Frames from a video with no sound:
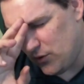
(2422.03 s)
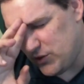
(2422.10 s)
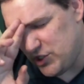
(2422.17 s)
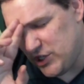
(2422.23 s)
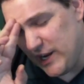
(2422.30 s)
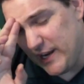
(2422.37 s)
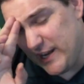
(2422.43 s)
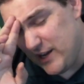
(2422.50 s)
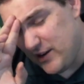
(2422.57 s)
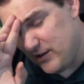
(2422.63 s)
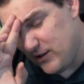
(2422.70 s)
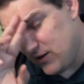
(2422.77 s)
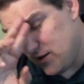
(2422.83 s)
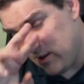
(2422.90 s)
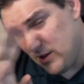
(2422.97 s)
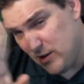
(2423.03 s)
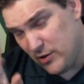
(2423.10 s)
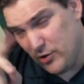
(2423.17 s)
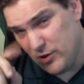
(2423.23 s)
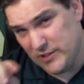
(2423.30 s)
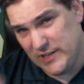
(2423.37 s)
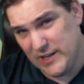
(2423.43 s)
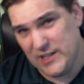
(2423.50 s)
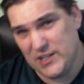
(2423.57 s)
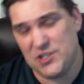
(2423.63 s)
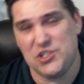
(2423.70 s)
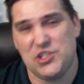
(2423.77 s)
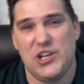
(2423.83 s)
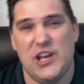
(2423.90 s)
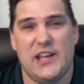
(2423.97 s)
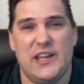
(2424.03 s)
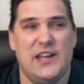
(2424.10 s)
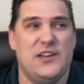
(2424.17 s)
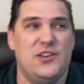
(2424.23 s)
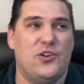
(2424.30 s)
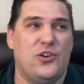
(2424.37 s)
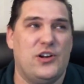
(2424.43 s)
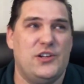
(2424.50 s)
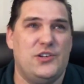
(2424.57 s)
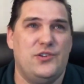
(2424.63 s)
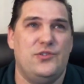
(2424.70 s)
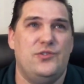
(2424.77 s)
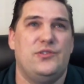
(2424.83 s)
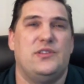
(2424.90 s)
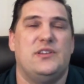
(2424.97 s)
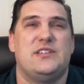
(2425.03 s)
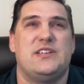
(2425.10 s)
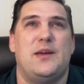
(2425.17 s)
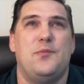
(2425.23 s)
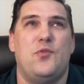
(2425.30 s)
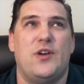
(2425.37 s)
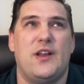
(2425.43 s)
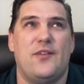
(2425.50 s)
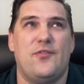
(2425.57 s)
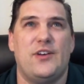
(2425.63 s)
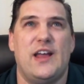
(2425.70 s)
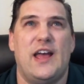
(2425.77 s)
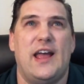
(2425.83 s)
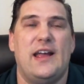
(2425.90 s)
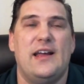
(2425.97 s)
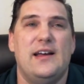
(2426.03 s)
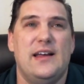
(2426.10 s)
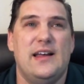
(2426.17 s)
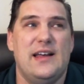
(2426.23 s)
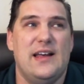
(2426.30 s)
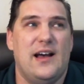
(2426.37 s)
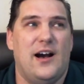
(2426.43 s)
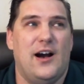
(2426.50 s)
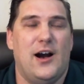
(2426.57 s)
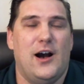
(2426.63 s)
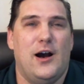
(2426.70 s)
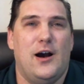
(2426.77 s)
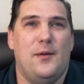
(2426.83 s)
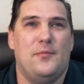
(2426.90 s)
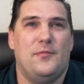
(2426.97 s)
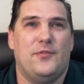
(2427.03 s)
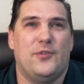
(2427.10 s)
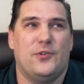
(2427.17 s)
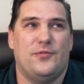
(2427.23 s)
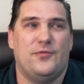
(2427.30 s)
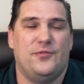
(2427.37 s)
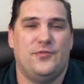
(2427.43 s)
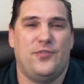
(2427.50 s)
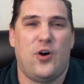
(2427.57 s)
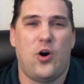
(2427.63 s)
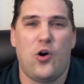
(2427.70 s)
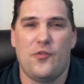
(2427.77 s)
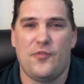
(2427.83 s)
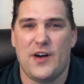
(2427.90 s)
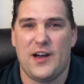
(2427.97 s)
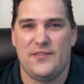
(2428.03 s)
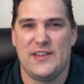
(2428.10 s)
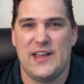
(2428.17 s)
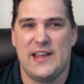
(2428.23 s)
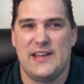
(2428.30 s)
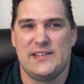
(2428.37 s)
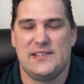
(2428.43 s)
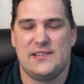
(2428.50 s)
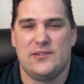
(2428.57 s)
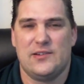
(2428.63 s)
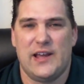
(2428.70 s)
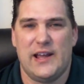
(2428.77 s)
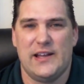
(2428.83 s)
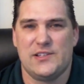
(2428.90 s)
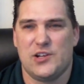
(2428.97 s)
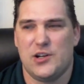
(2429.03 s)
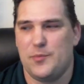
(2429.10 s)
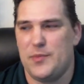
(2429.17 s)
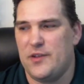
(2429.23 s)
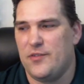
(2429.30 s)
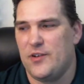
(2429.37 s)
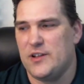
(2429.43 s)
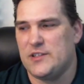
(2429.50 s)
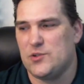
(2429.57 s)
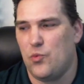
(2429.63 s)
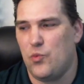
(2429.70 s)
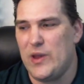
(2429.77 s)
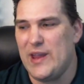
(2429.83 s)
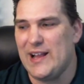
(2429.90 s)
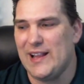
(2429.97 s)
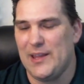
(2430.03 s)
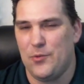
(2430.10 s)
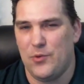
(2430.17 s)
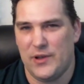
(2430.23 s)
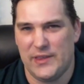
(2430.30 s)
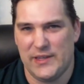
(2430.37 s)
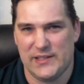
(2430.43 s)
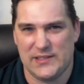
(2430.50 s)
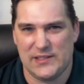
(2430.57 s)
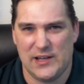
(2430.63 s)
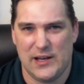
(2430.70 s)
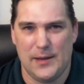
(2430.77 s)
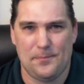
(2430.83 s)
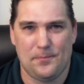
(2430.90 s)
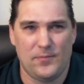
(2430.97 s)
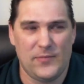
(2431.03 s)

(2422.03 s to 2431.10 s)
check-in, your attendance check-in, you're going to do the same one every day for all 5 days. Okay, it's a weekly one this time.